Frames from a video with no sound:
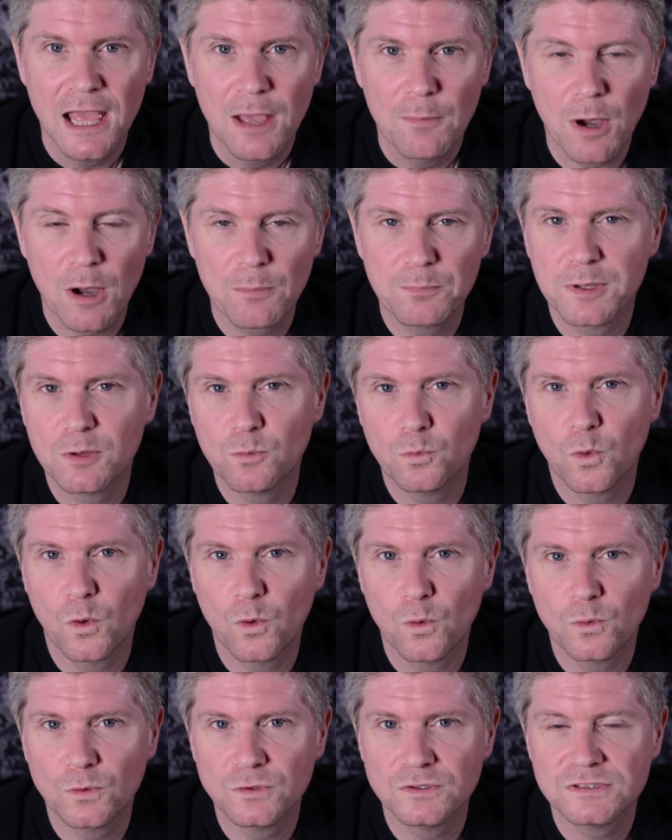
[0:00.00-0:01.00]
But be
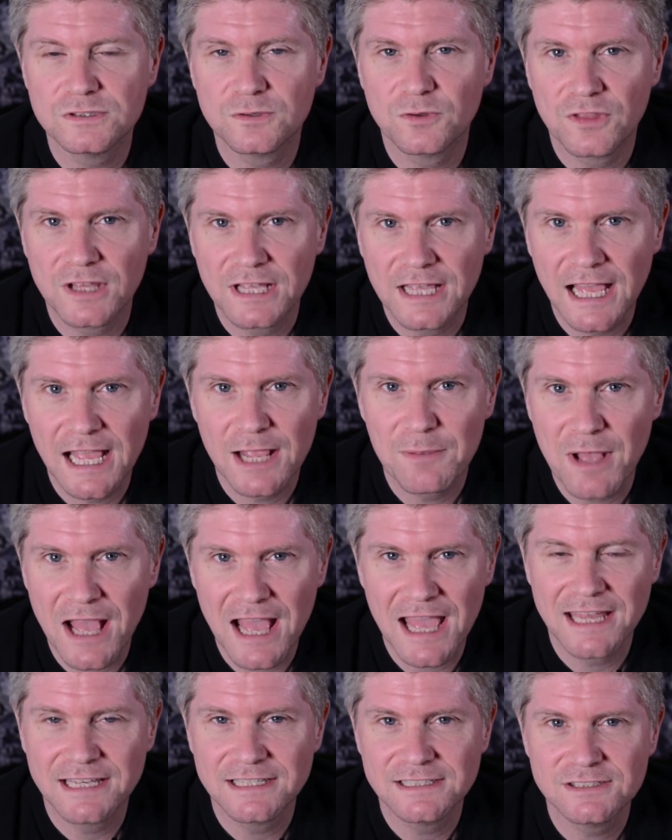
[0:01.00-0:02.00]
warned, the game
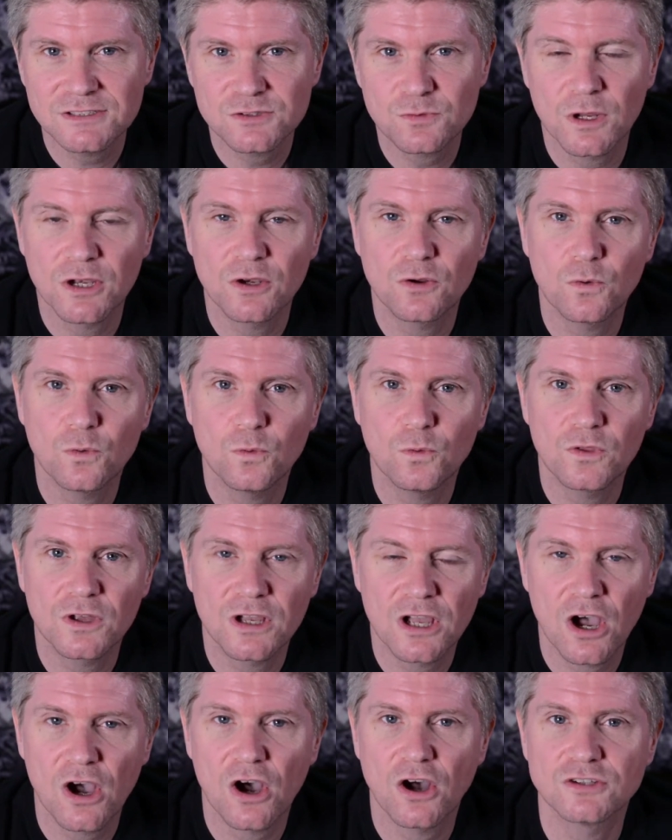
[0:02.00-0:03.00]
ends when all the
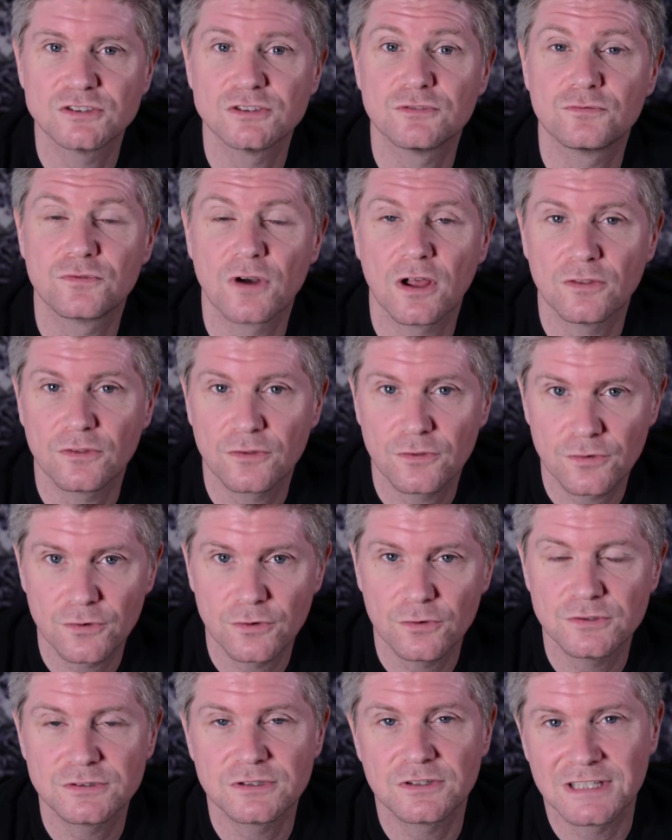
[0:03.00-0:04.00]
cards have run
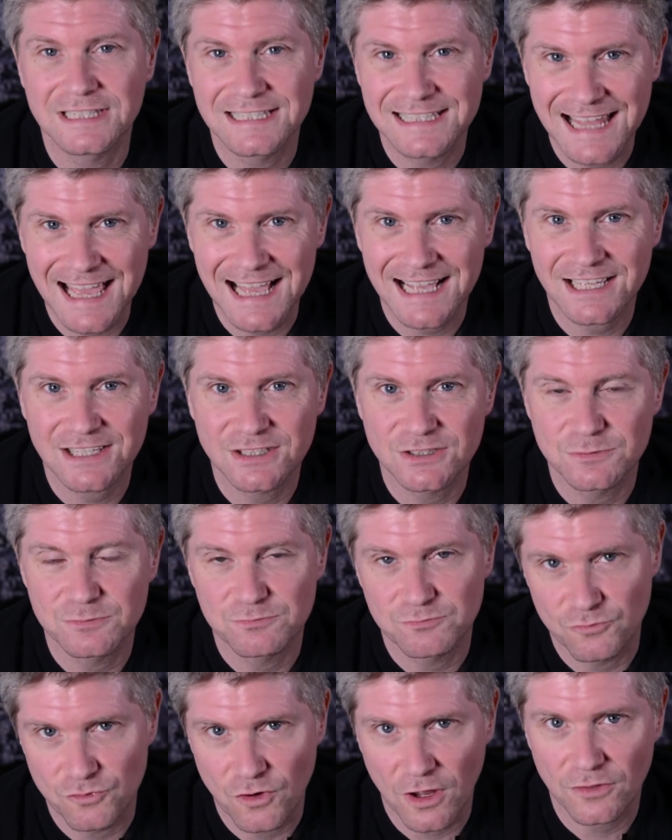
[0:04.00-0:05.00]
through, so the deck has
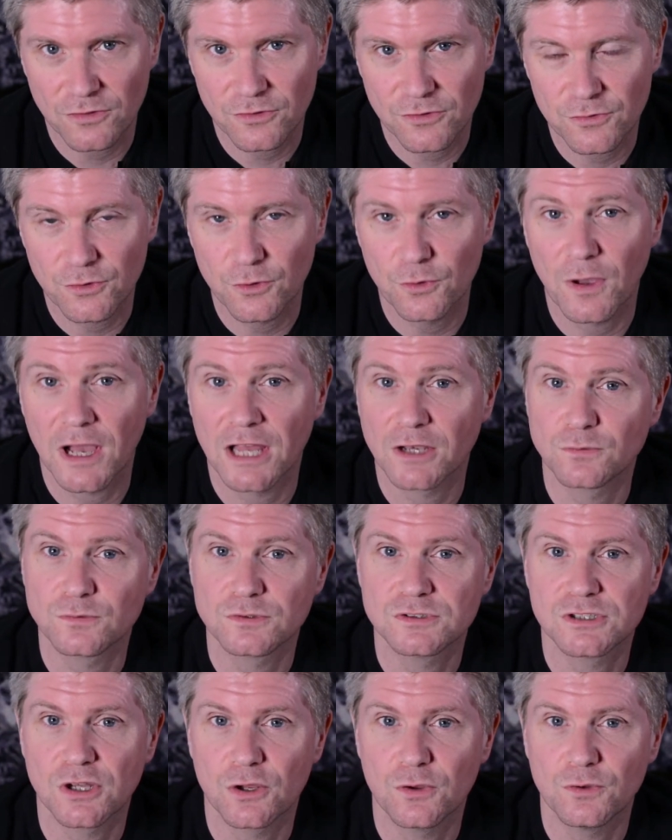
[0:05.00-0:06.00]
run through, and
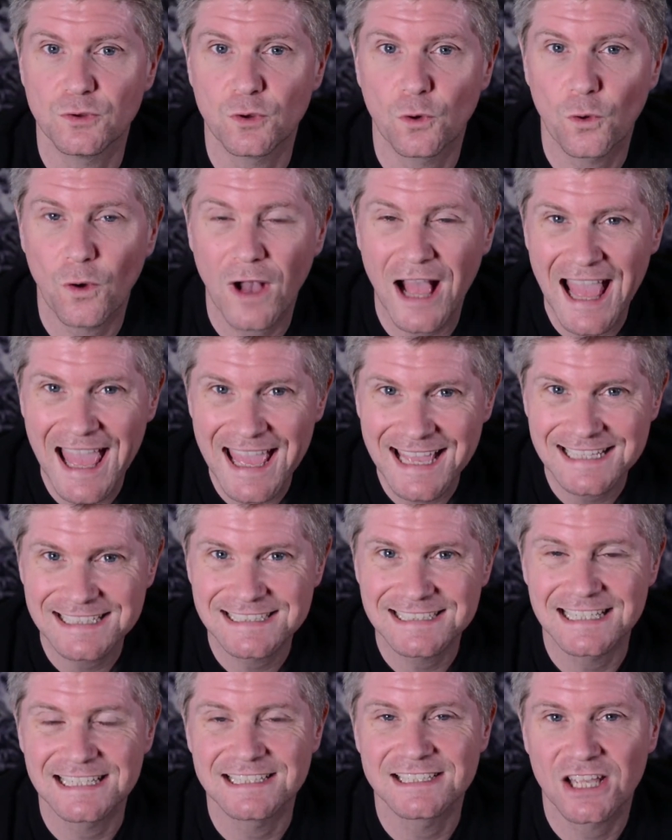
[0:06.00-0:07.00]
also your
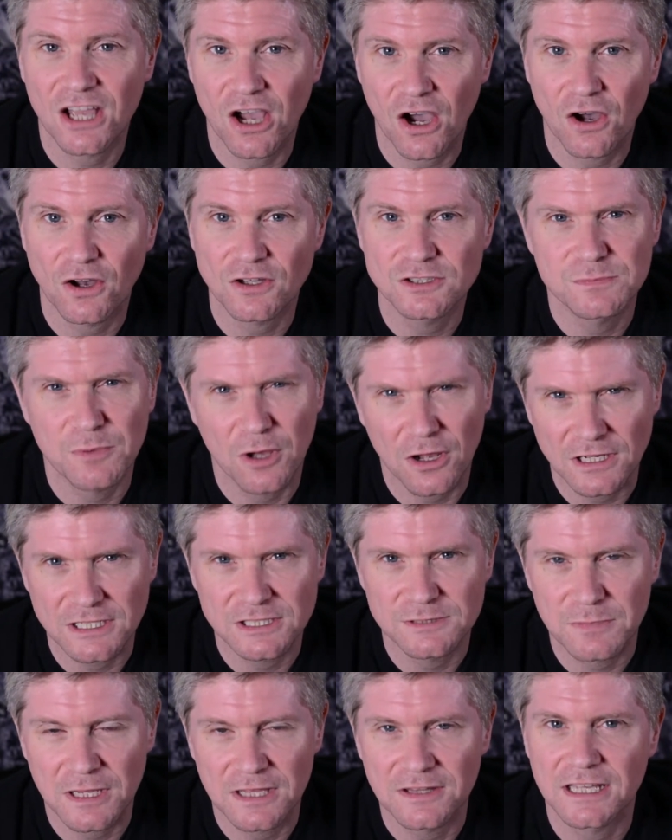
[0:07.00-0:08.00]
exit cards, but I'll
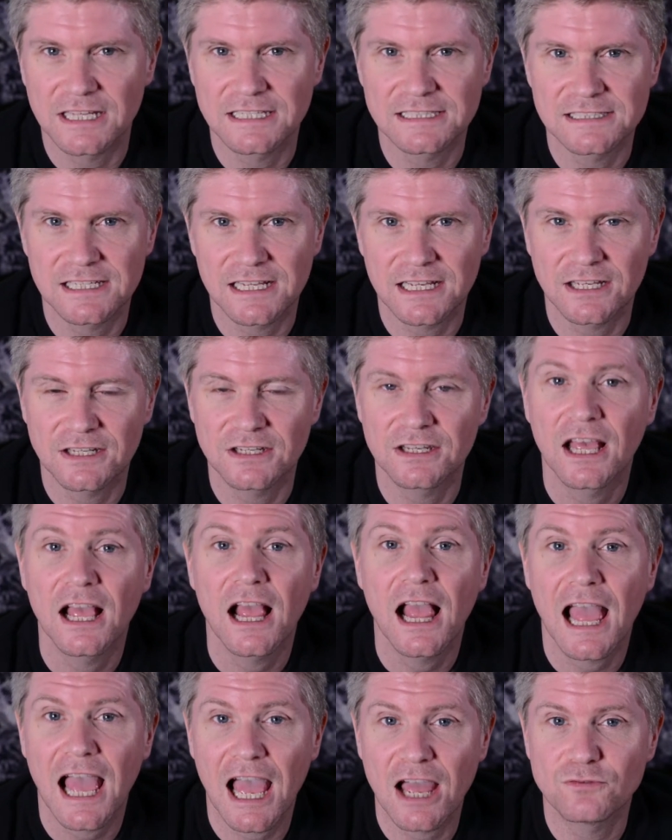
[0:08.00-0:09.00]
explain that in a second,
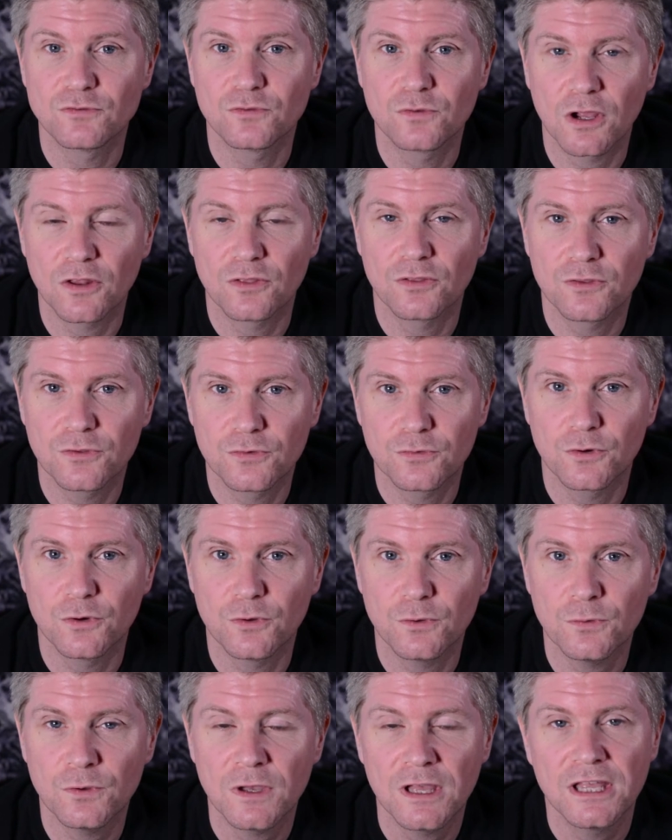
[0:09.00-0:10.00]
have run
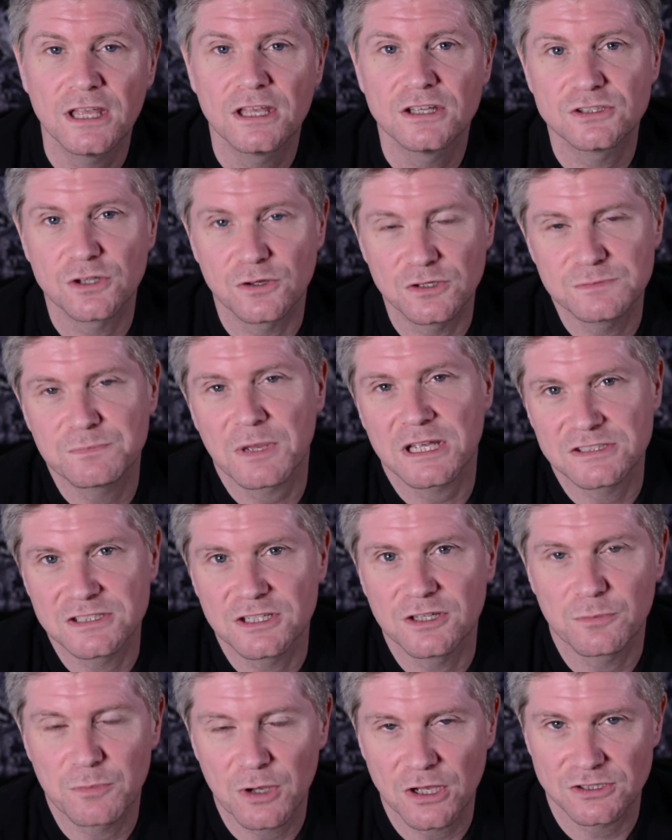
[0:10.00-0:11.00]
through. So it's
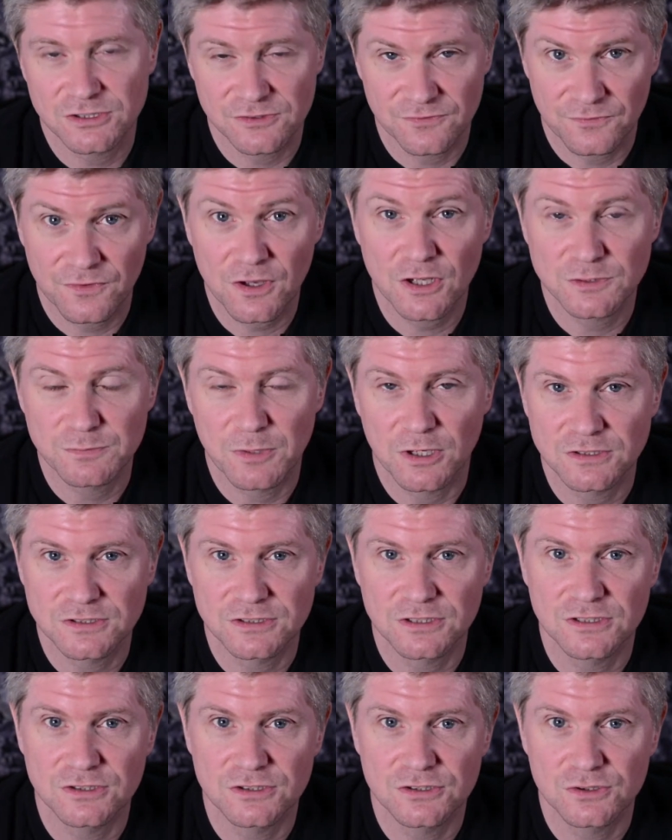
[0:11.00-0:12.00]
basically the first
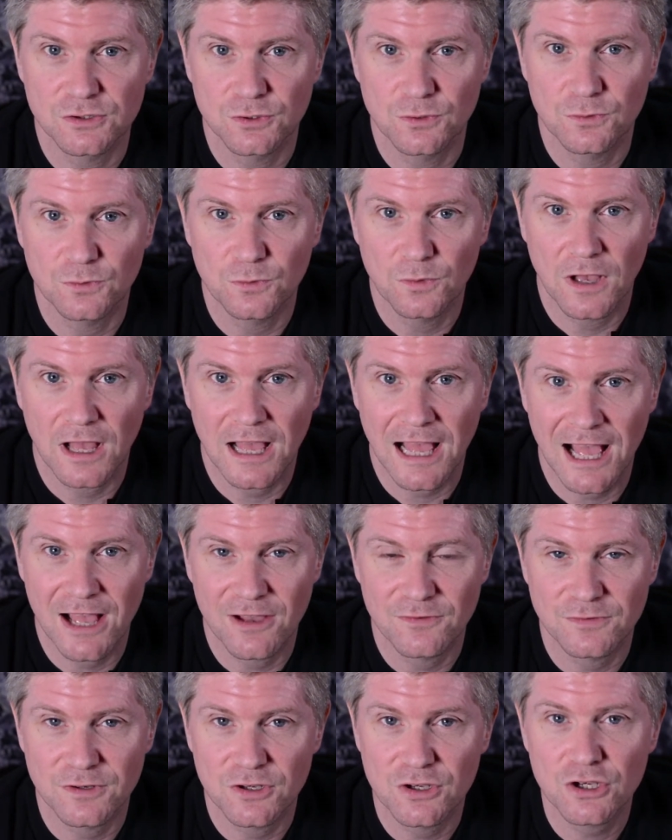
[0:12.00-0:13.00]
person to
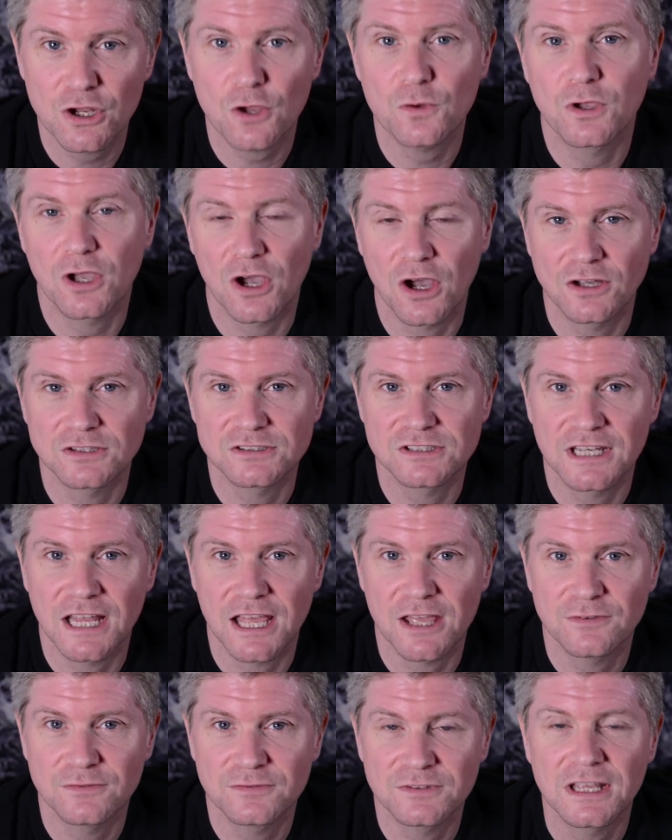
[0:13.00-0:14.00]
have no cards
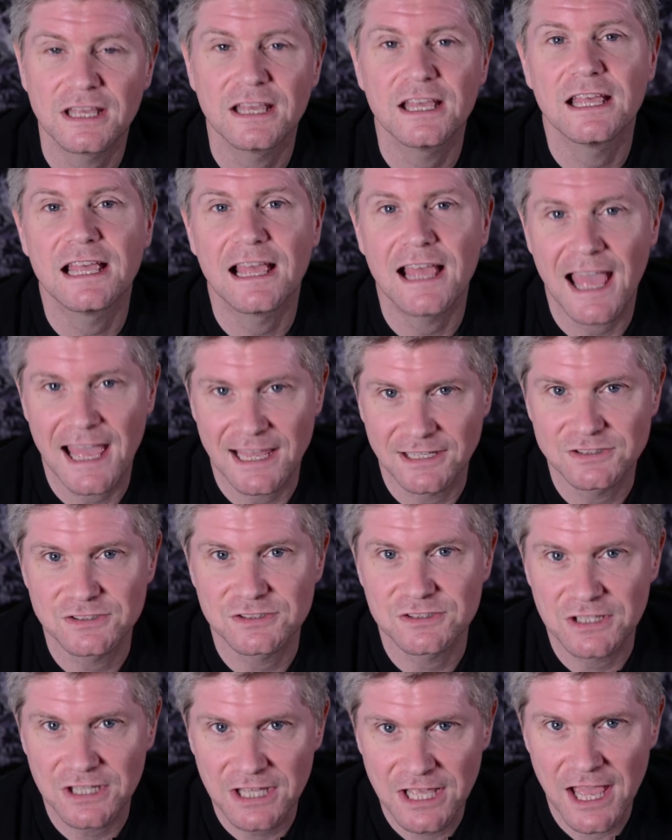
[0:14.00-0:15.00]
left
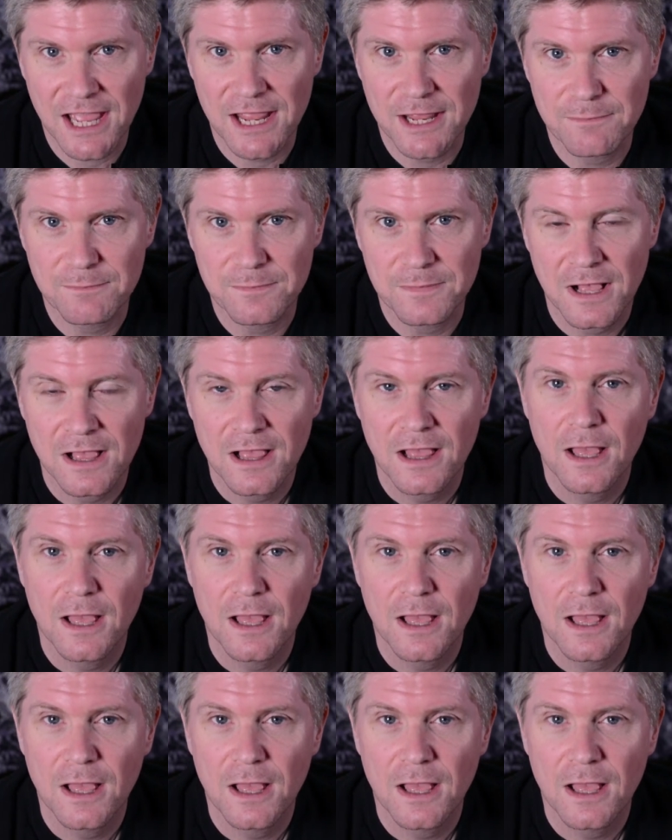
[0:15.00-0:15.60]
ends the game.